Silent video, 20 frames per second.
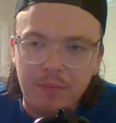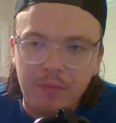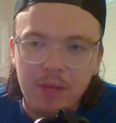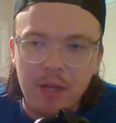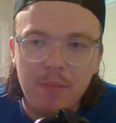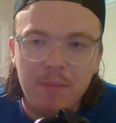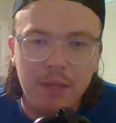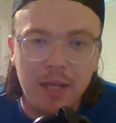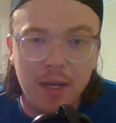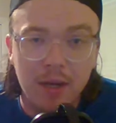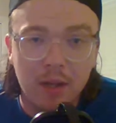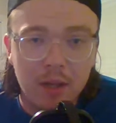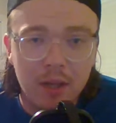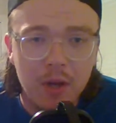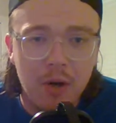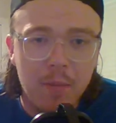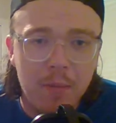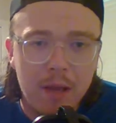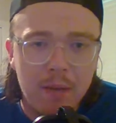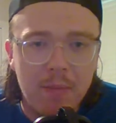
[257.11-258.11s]
played a
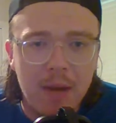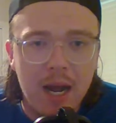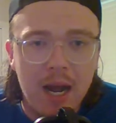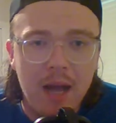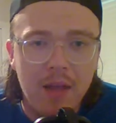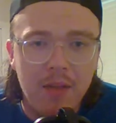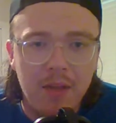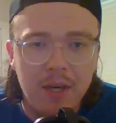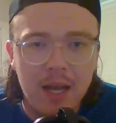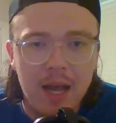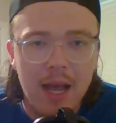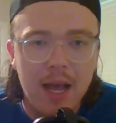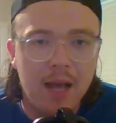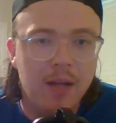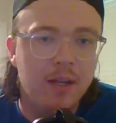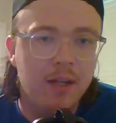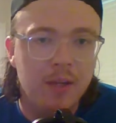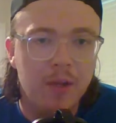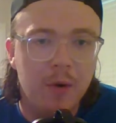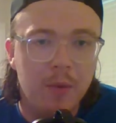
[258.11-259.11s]
little bit behind the net
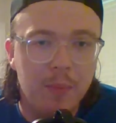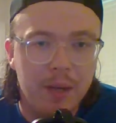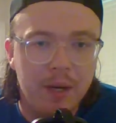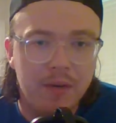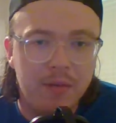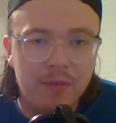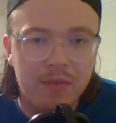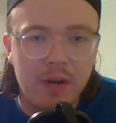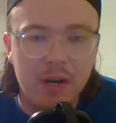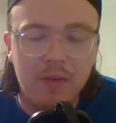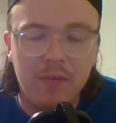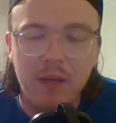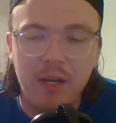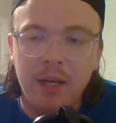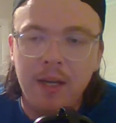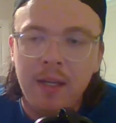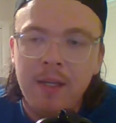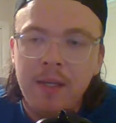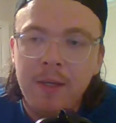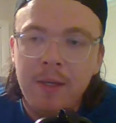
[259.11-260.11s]
and a little bit in front of
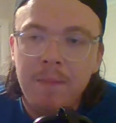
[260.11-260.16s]
it.